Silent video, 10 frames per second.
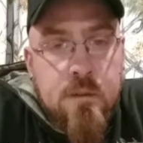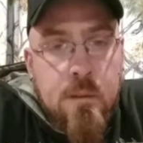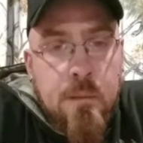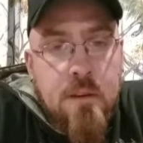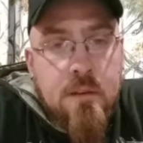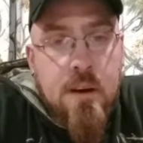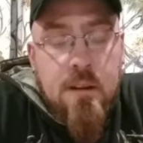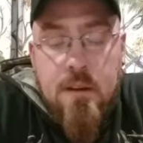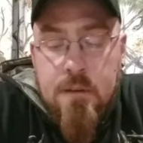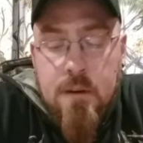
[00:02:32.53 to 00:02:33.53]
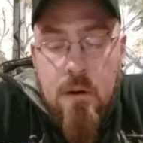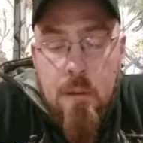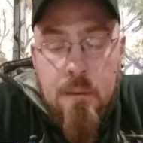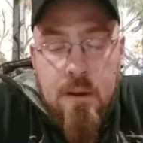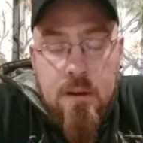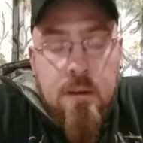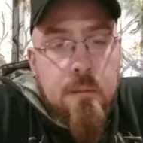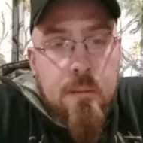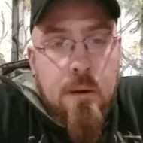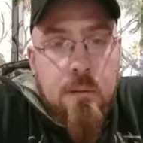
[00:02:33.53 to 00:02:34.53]
Somebody's got to leave a comment in
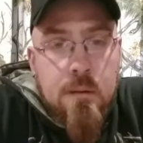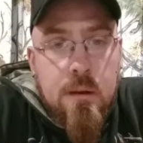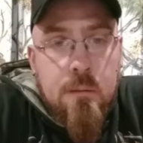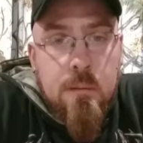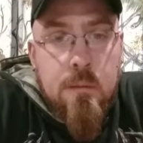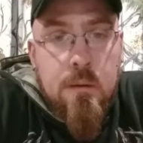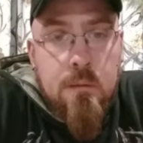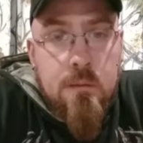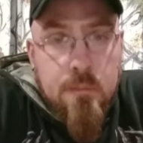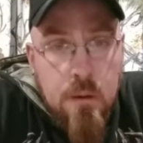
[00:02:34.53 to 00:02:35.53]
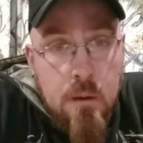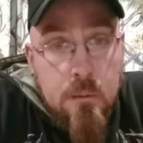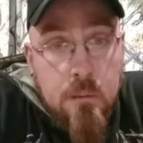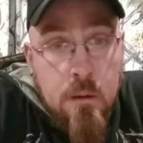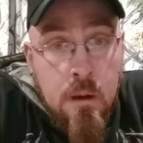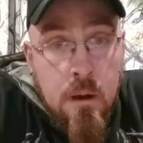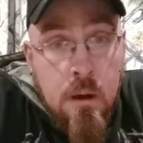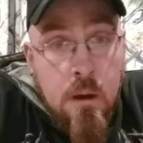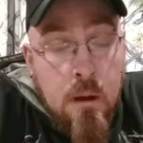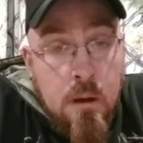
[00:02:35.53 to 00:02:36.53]
here about what they want me to review.
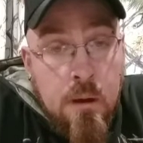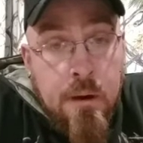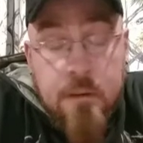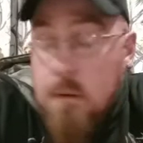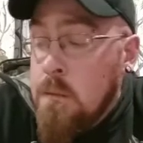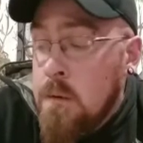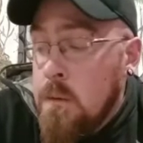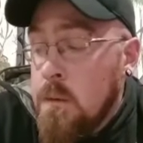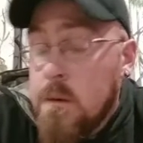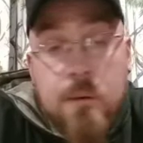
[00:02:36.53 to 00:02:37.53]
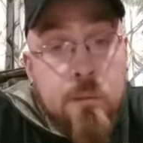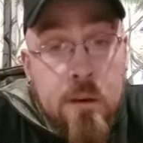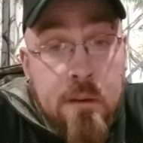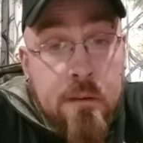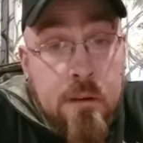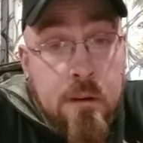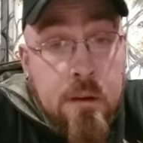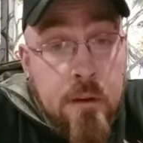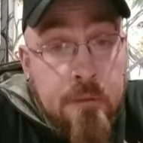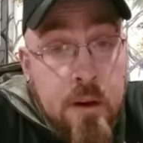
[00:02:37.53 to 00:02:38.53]
Because I'm going to order the rest of the
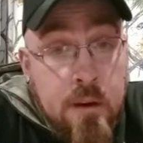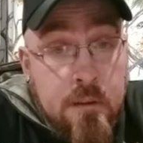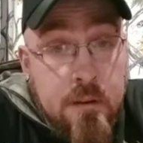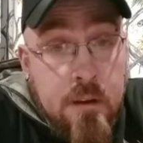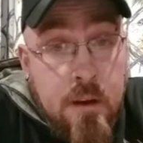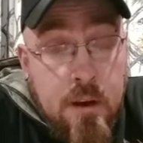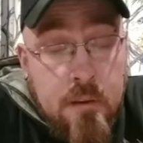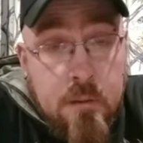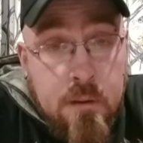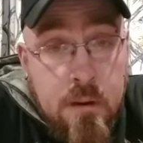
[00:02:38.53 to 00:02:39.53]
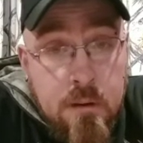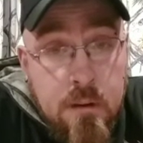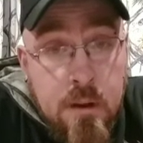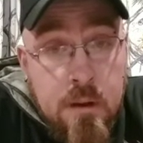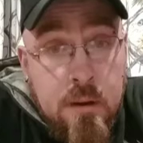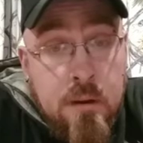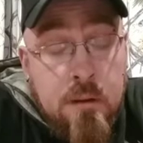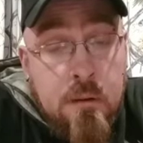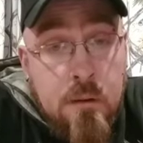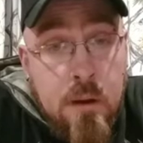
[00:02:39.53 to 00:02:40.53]
Tough Guys that I haven't done yet
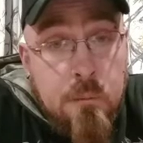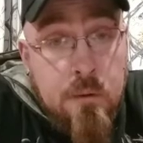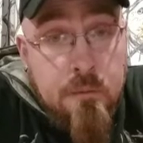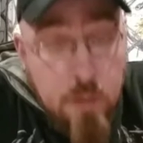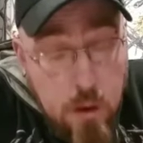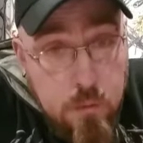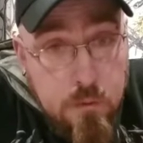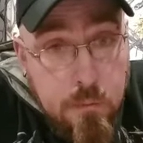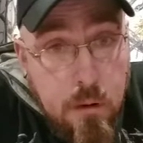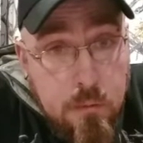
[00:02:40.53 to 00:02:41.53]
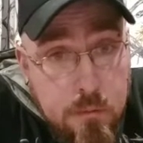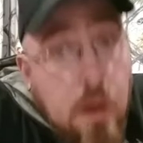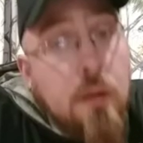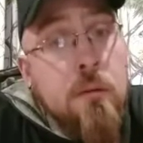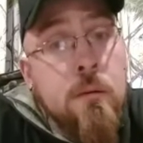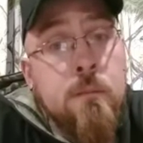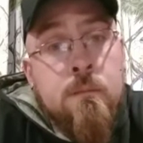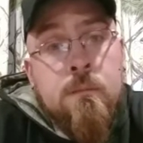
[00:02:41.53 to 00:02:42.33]
and do them reviews right there.